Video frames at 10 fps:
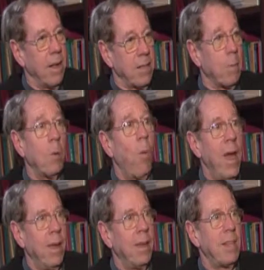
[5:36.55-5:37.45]
It's not going to be
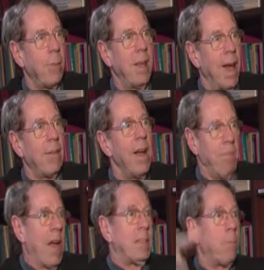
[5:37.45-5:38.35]
waiting until we have
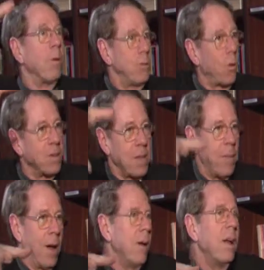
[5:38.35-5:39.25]
experts who can
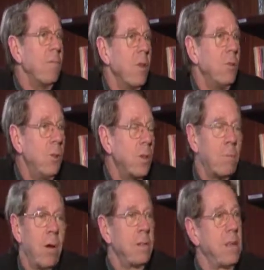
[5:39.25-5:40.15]
somehow do this
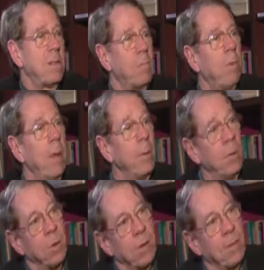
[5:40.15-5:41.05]
process, when people
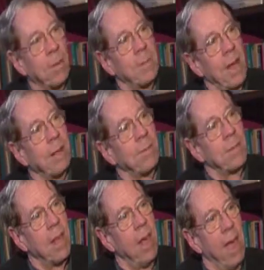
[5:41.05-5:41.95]
doing it for
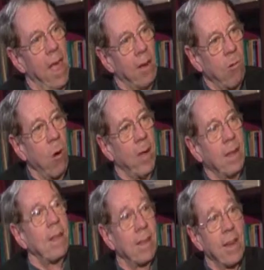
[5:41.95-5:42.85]
themselves and
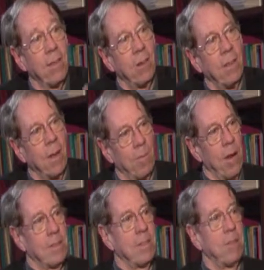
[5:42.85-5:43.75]
growing together in that
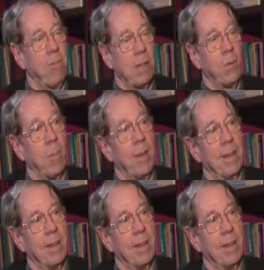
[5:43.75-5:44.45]
process and transforming.